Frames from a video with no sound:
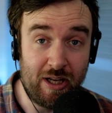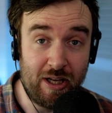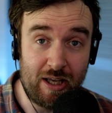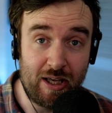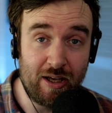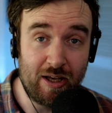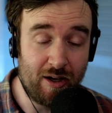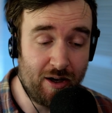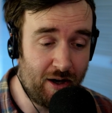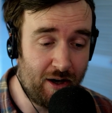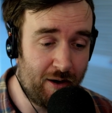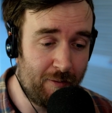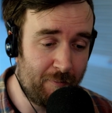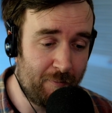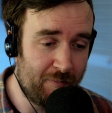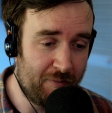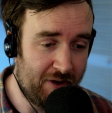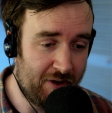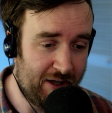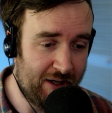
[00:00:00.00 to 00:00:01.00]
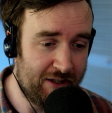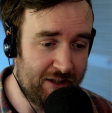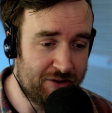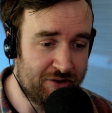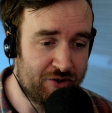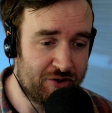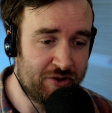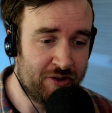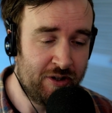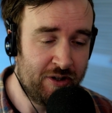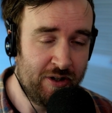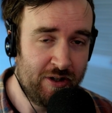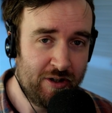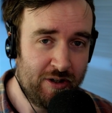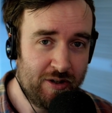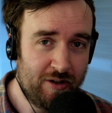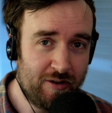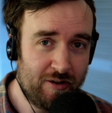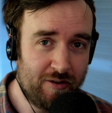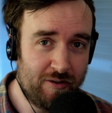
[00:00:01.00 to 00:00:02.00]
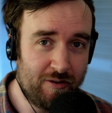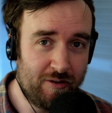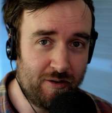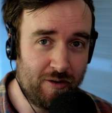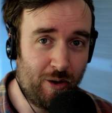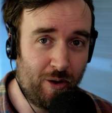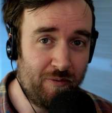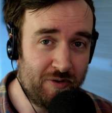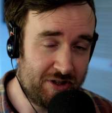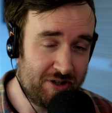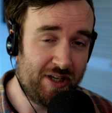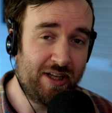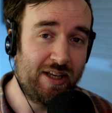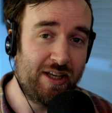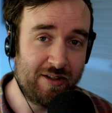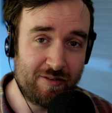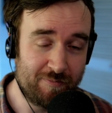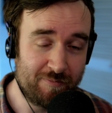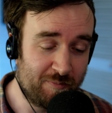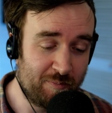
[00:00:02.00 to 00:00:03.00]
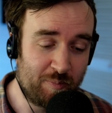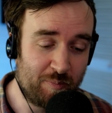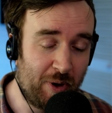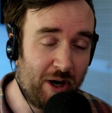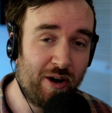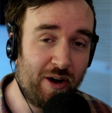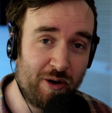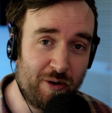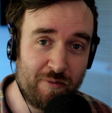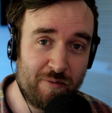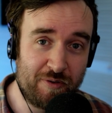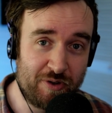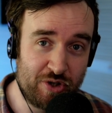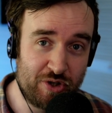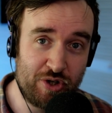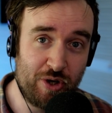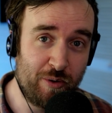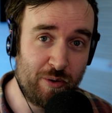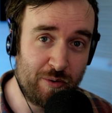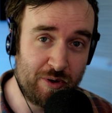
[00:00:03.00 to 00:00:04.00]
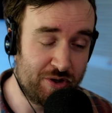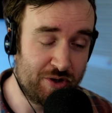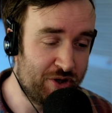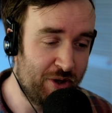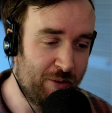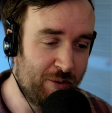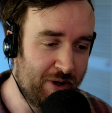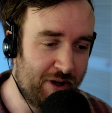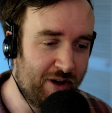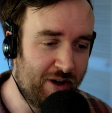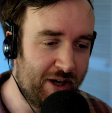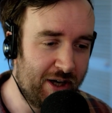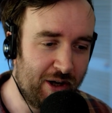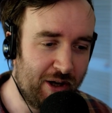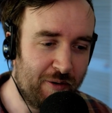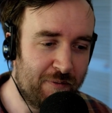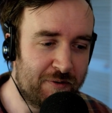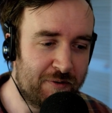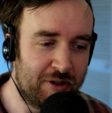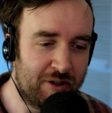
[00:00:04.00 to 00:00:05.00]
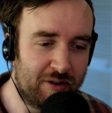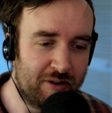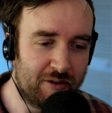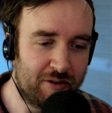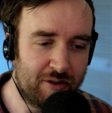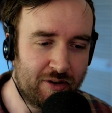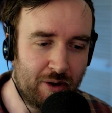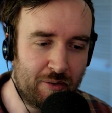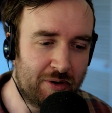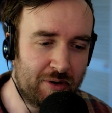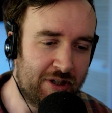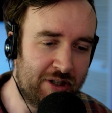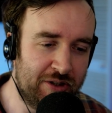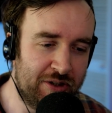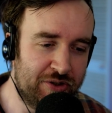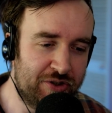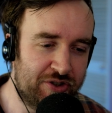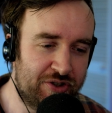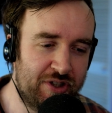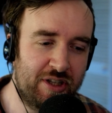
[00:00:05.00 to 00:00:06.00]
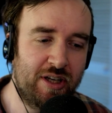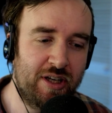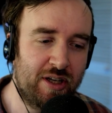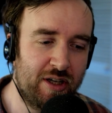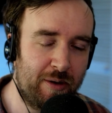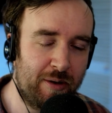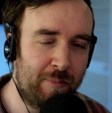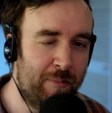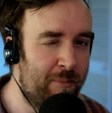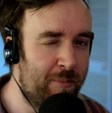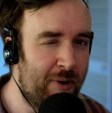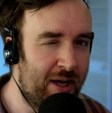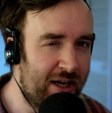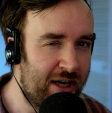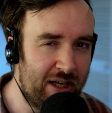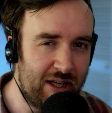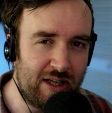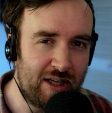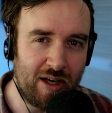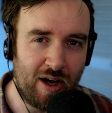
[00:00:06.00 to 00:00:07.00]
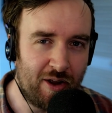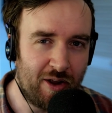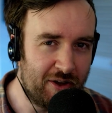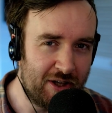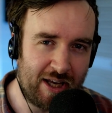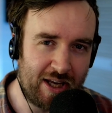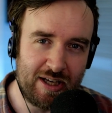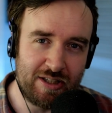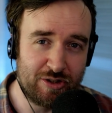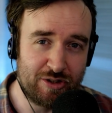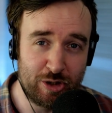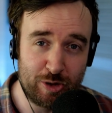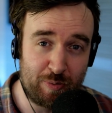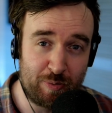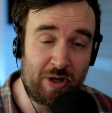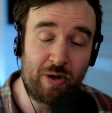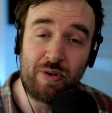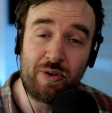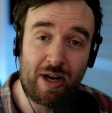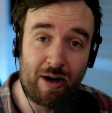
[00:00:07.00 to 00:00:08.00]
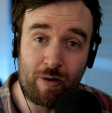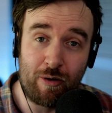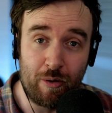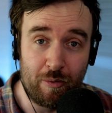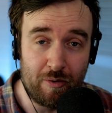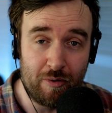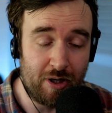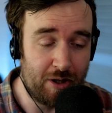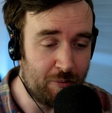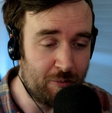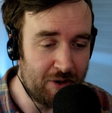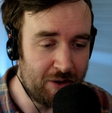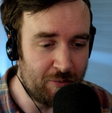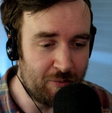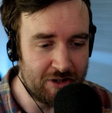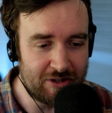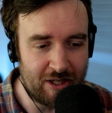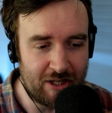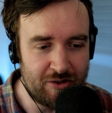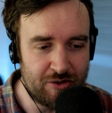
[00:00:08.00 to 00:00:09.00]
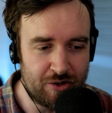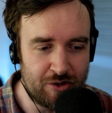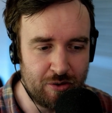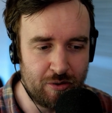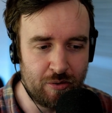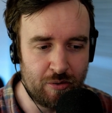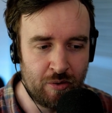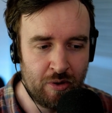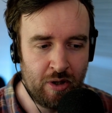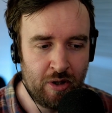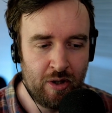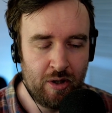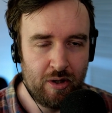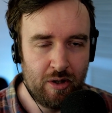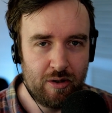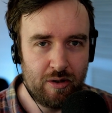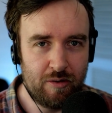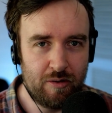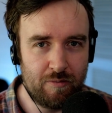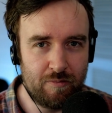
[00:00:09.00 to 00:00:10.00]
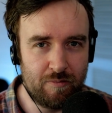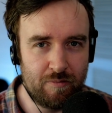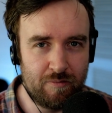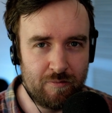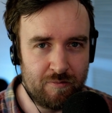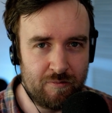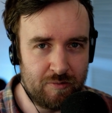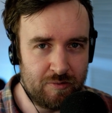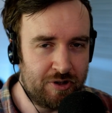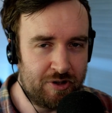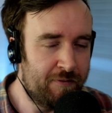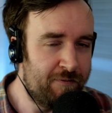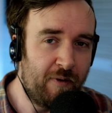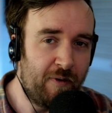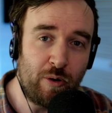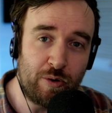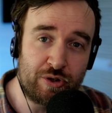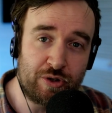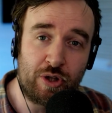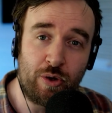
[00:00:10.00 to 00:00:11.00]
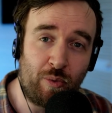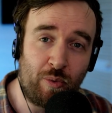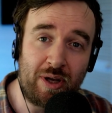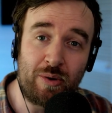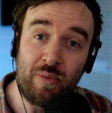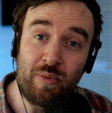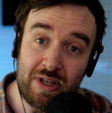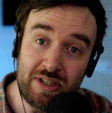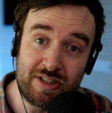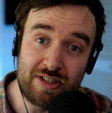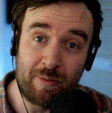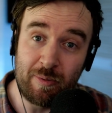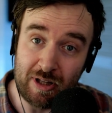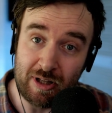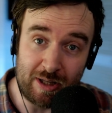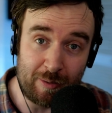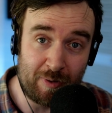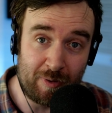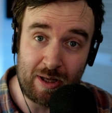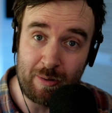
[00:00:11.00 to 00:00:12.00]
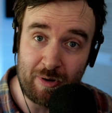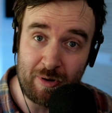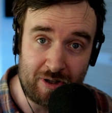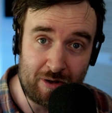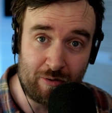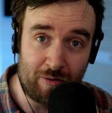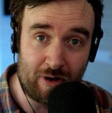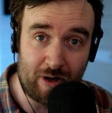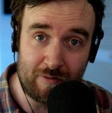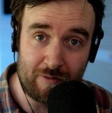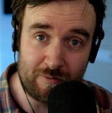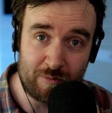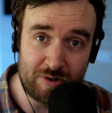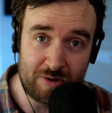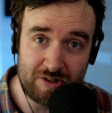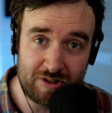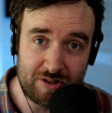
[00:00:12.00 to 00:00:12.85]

here. It's obviously part of the show that Joel and I often don't consider many other cases beyond our own. Like we tend to default to the way we typically play Minecraft, which